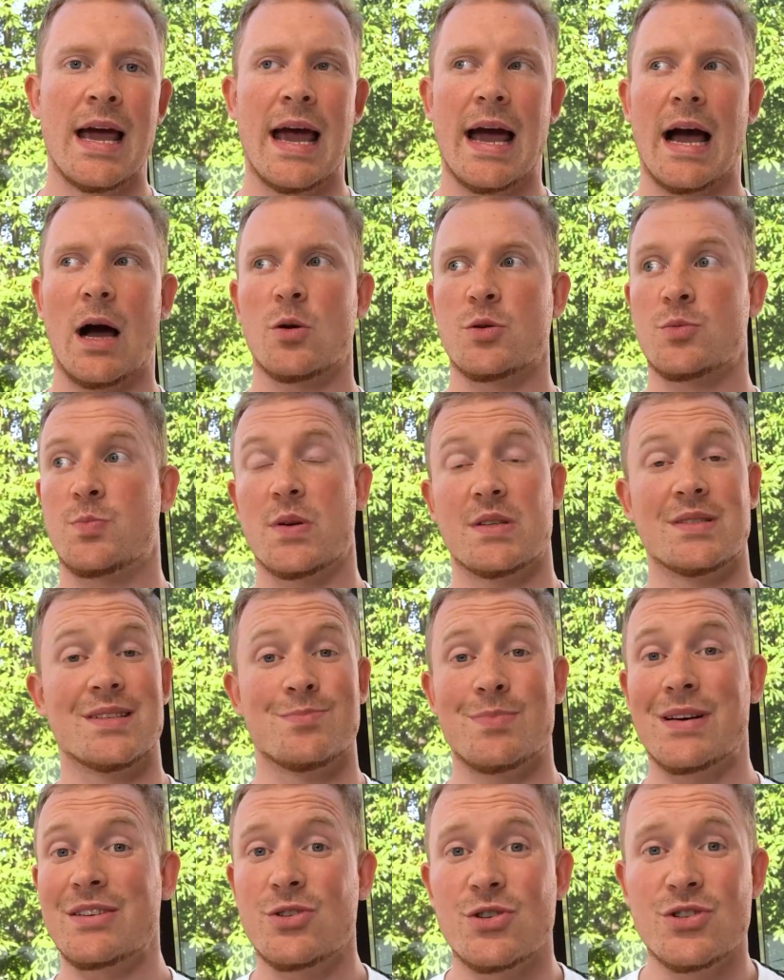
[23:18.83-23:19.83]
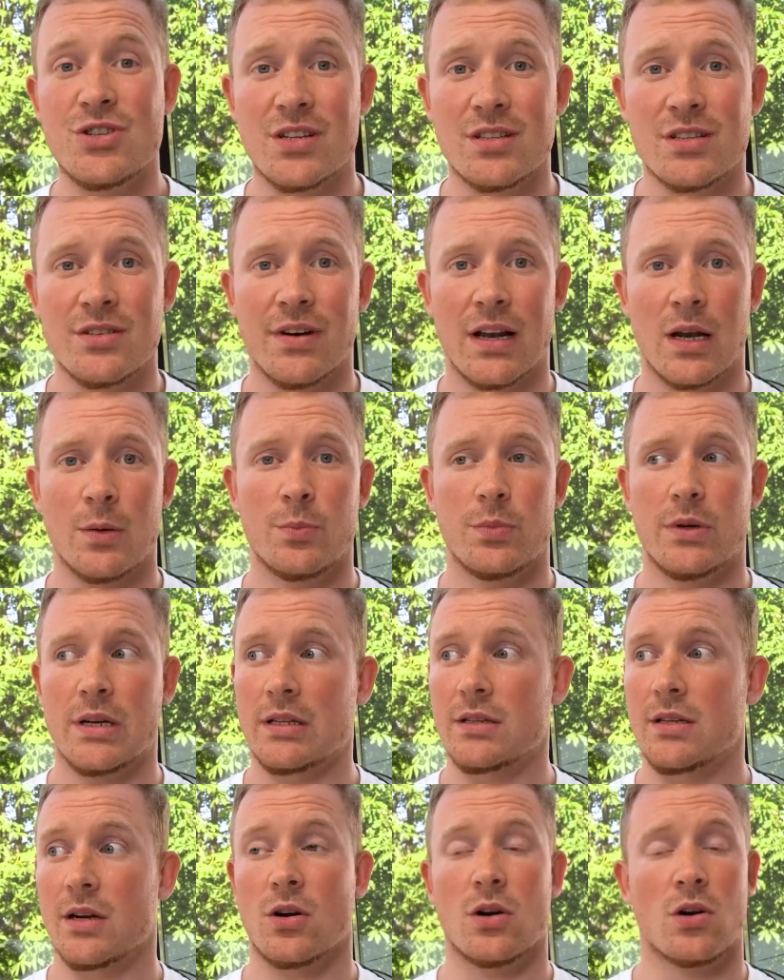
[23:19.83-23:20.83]
How is business messaging
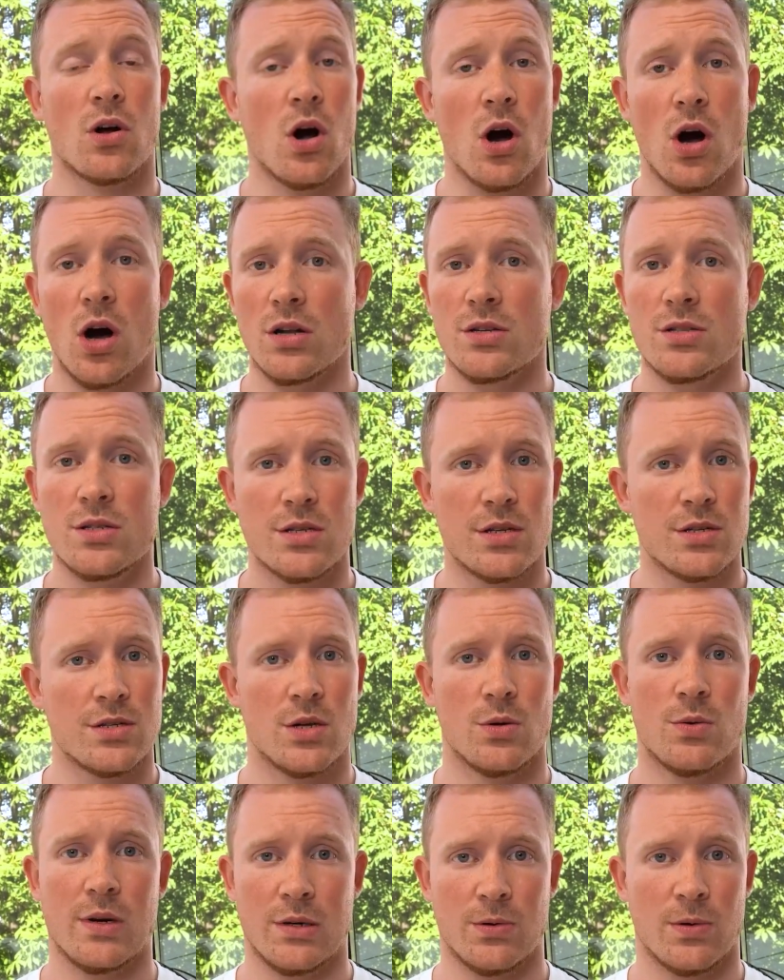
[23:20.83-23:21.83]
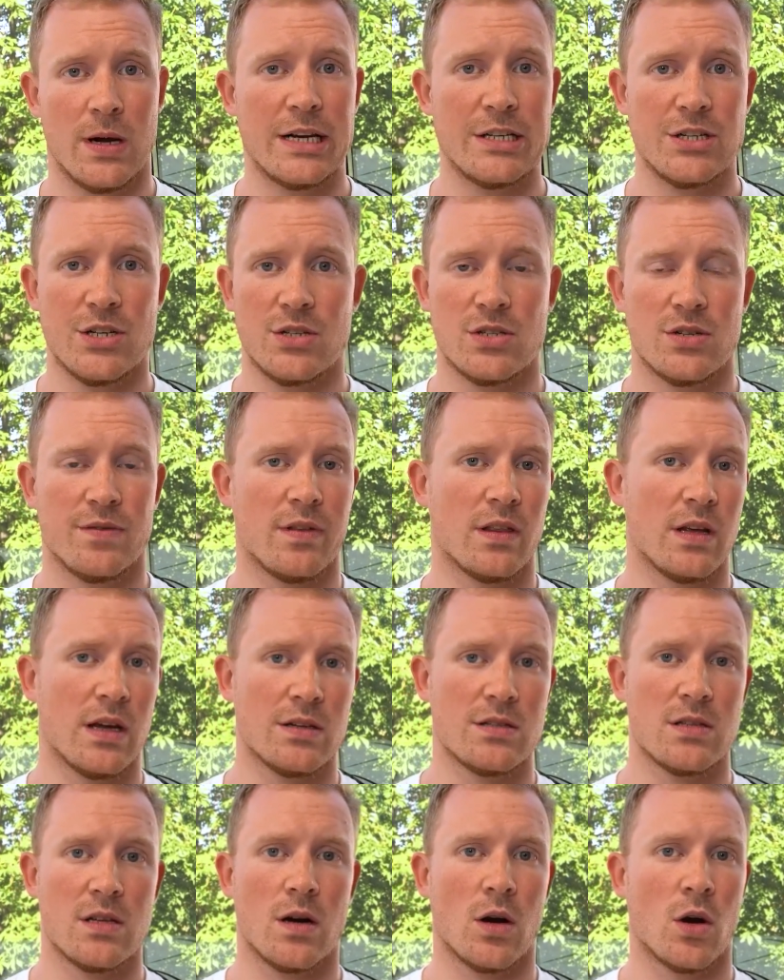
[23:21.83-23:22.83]
developing? There are constant new iterations of
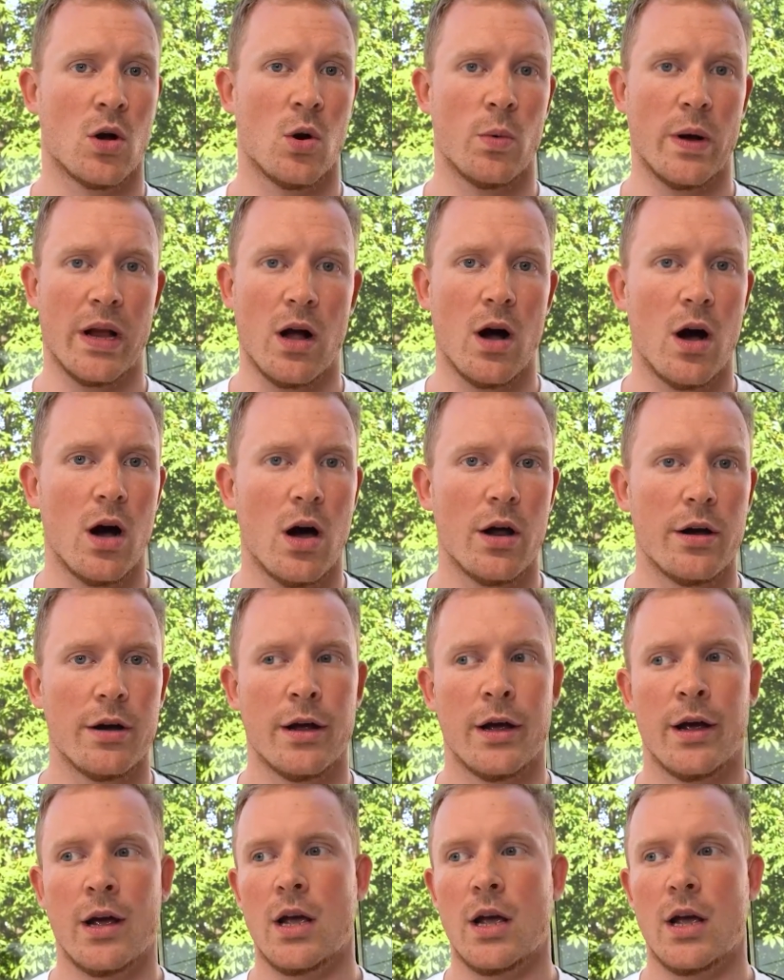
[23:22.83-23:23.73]
things that are going on.